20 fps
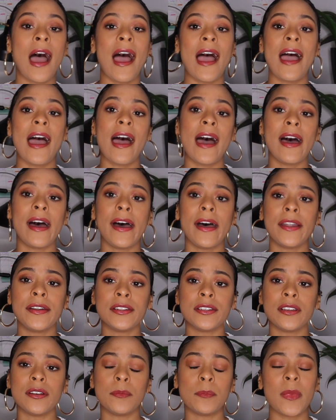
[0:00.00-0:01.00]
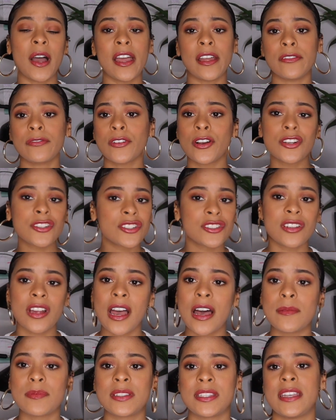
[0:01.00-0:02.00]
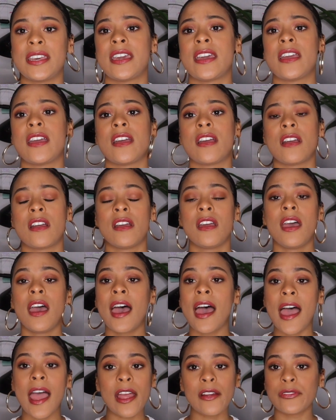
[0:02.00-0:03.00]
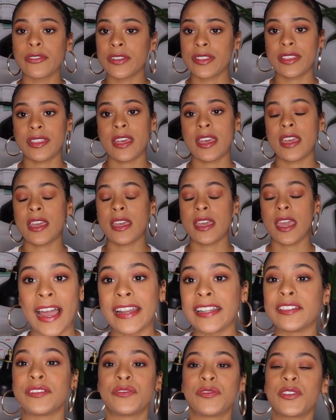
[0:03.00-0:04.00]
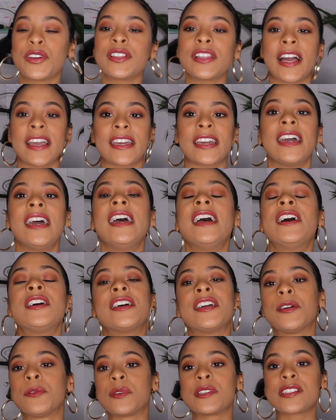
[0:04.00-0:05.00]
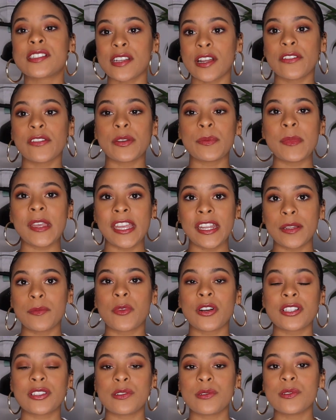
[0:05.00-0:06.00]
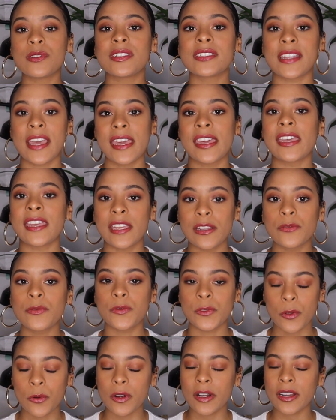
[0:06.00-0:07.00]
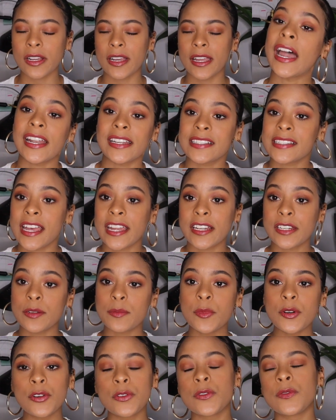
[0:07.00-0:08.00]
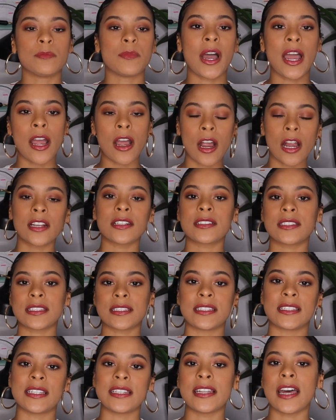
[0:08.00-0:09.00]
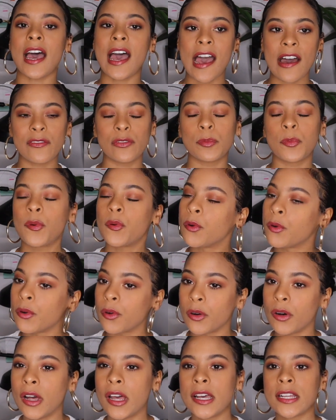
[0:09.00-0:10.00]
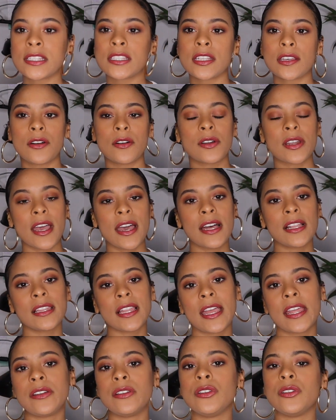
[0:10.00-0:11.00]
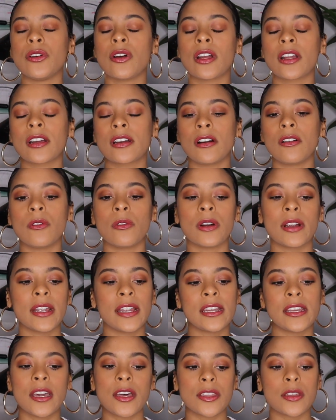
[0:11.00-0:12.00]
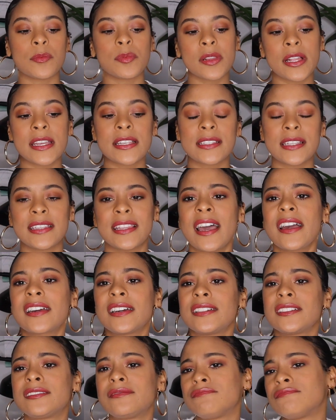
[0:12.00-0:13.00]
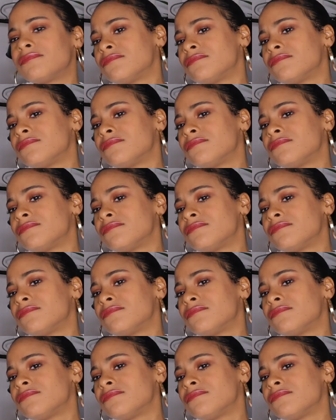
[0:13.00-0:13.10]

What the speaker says: I had my first jobs there, everything. I didn't feel like it was serving me anymore to stay in Florida. I decided to move. My heart did not have a pull to go to LA, New York, or any other place. And that could